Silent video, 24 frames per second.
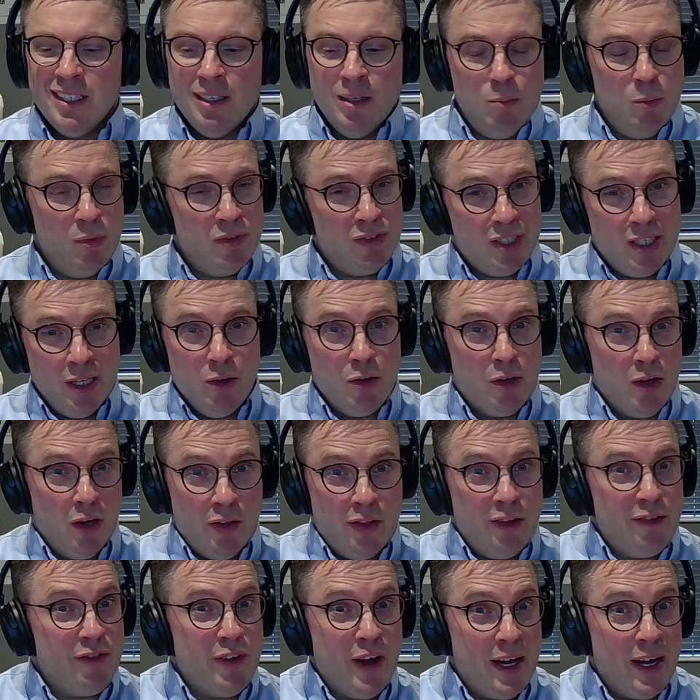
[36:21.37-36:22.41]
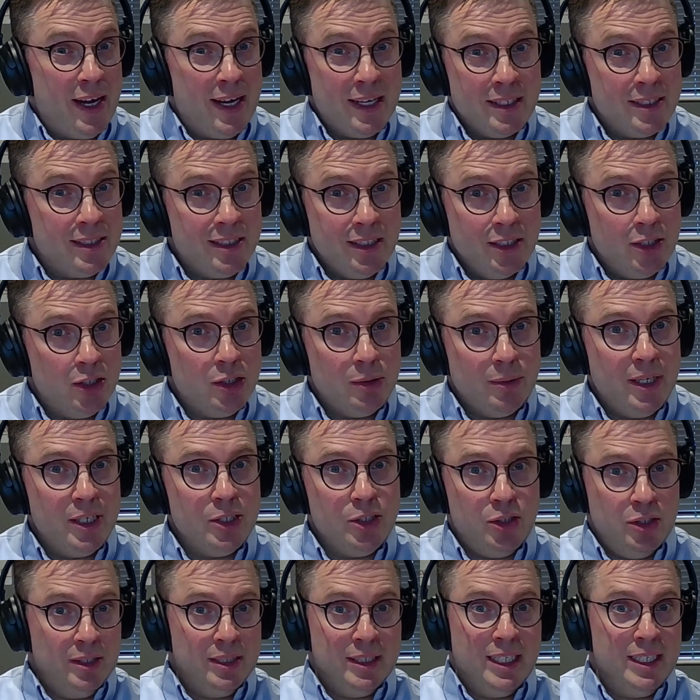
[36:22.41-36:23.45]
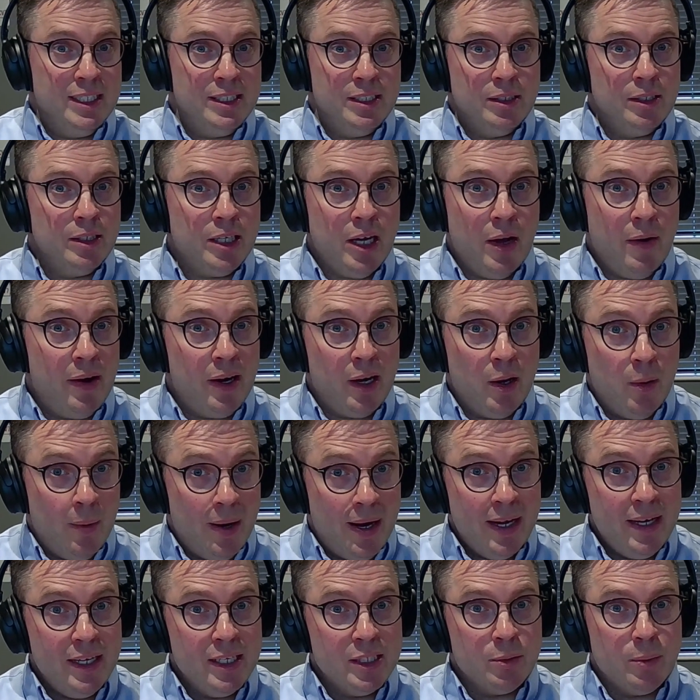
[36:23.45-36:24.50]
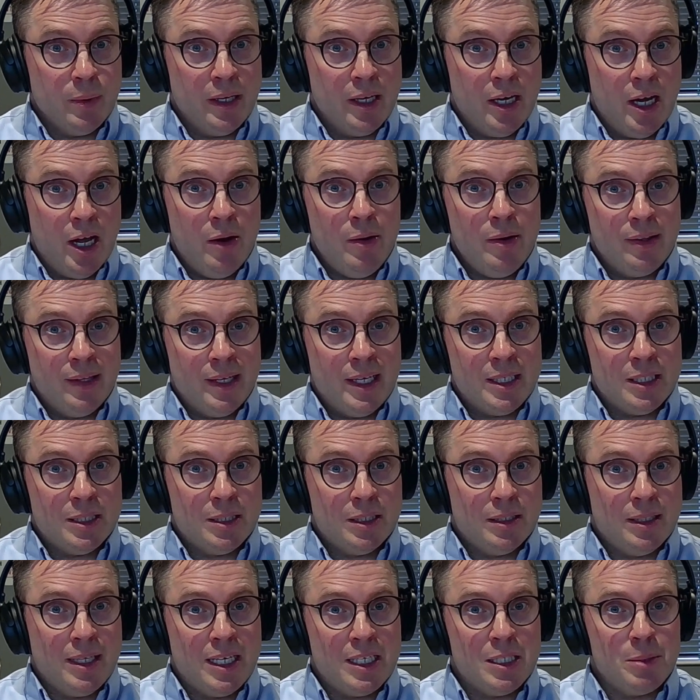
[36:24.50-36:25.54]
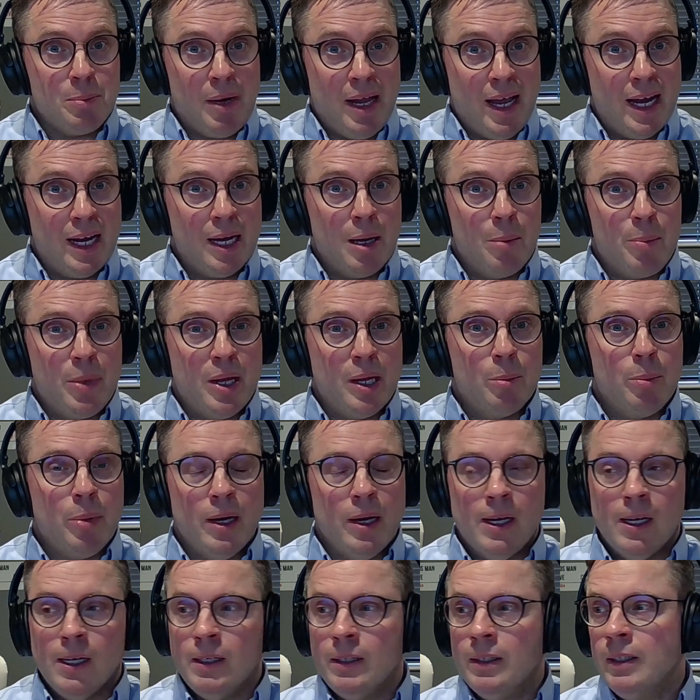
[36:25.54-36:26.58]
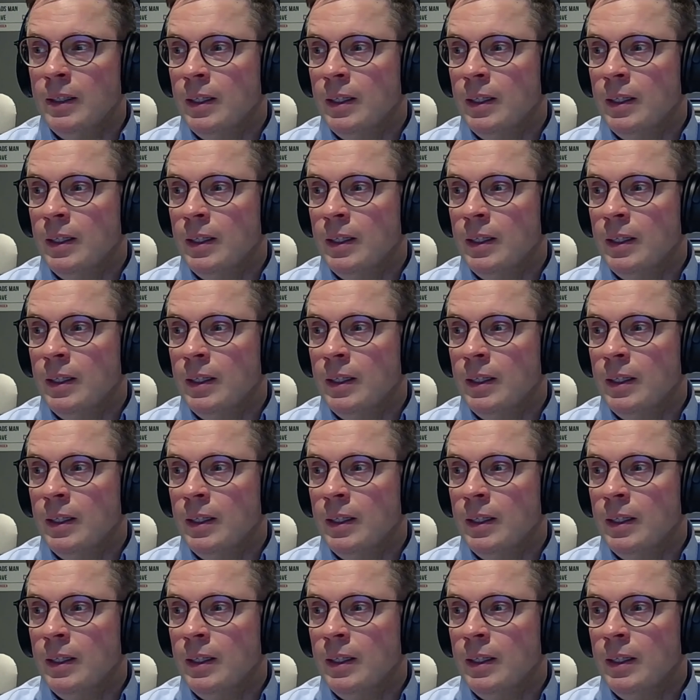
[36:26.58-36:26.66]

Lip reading: We've still got the finance situation that isn't going away, as we know, and that's playing a big part,